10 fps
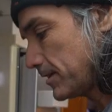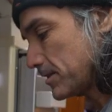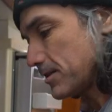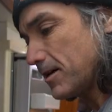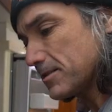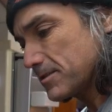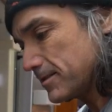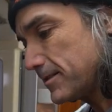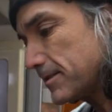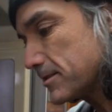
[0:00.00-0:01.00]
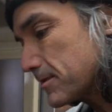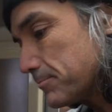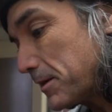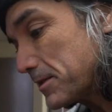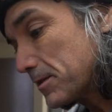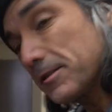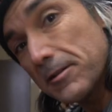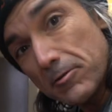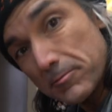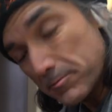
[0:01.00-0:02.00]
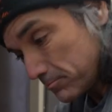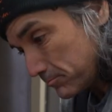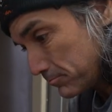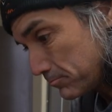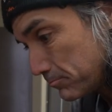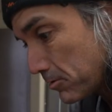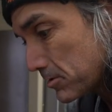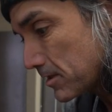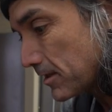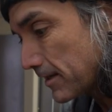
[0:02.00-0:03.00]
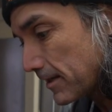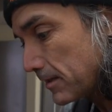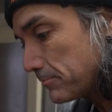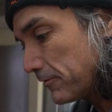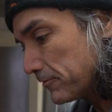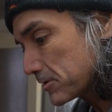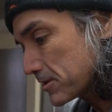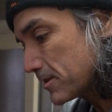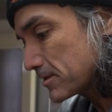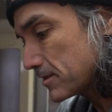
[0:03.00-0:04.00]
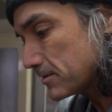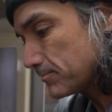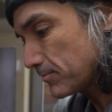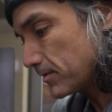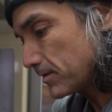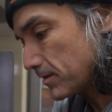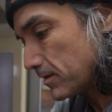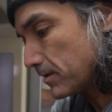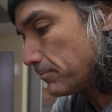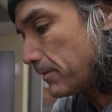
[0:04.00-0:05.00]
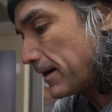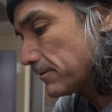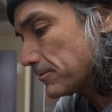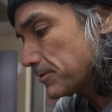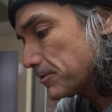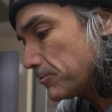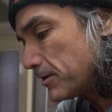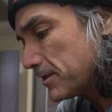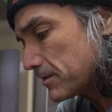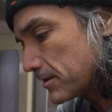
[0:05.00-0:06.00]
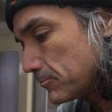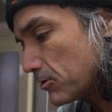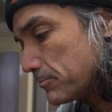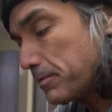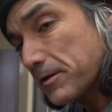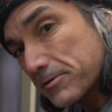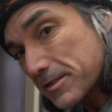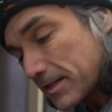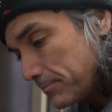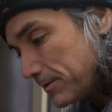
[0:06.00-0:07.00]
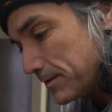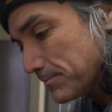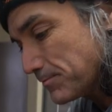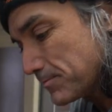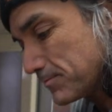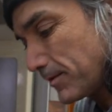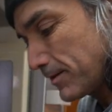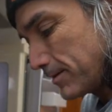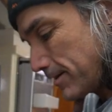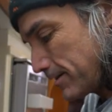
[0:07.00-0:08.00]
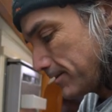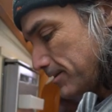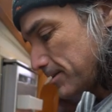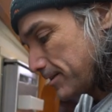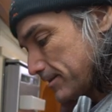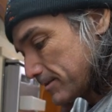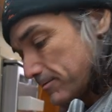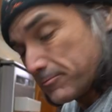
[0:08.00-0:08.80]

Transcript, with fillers: get the sauce, it's basically mostly like any buffalo sauce. The milder you want it, the more butter it's got to be. And in this case,